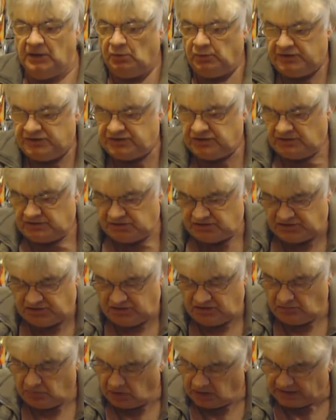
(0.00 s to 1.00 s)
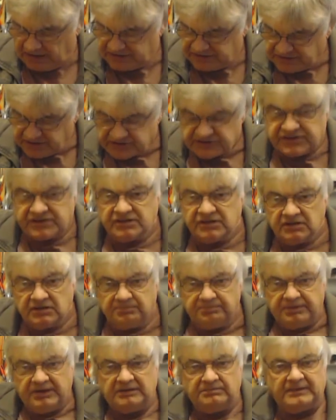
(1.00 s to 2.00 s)
we took the 2 wires to
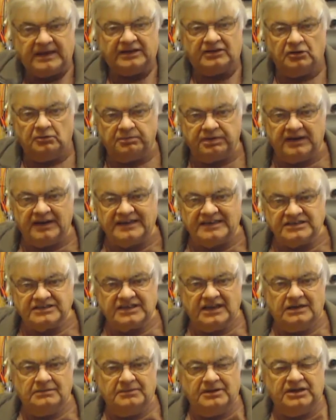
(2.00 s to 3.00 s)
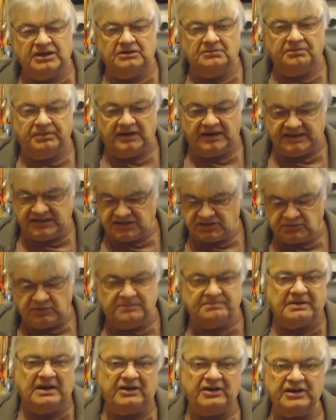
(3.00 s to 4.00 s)
2 big metal plates, aluminium plates,
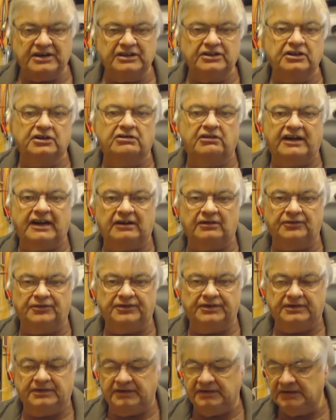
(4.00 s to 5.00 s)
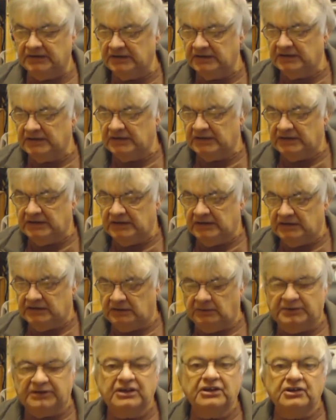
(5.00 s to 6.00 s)
we buried in the ground.
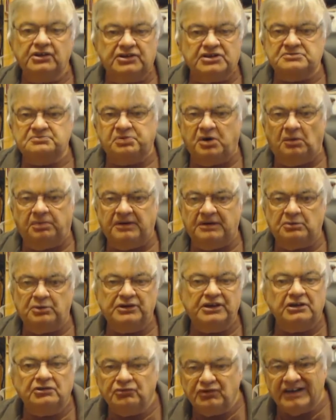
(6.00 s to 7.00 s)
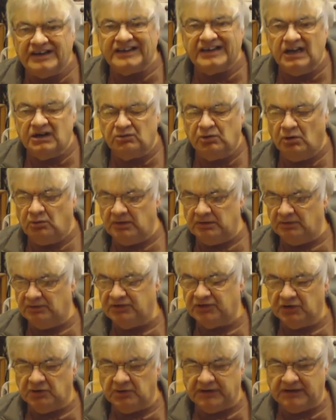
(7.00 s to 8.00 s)
Now, we didn't do this properly, we didn't really know what we were
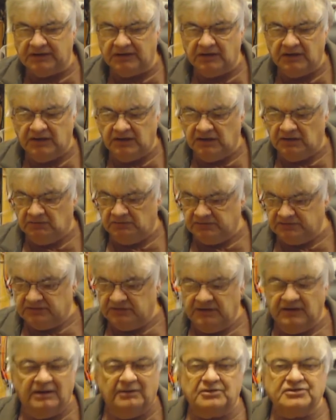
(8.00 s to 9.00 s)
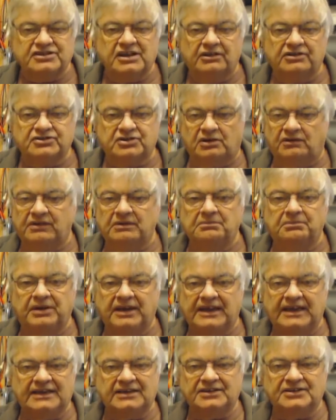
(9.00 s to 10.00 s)
doing. There was no sort of
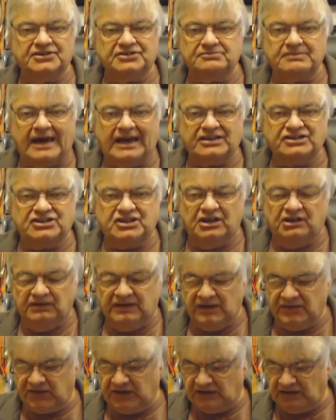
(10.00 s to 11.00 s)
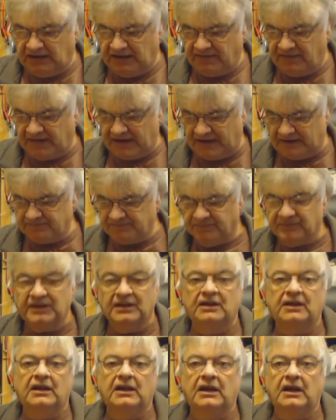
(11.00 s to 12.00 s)
impedance matching or anything like that.
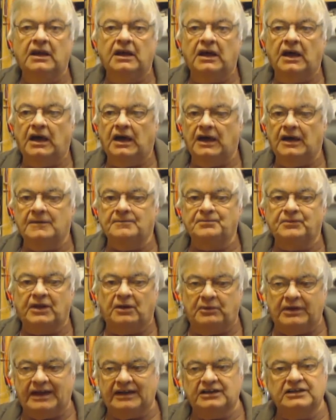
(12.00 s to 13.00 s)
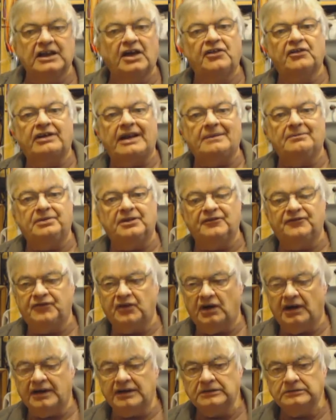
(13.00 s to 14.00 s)
And we had another
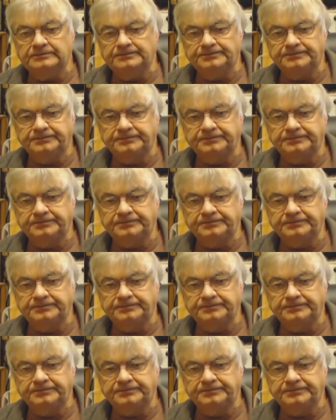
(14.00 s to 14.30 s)
amplifier,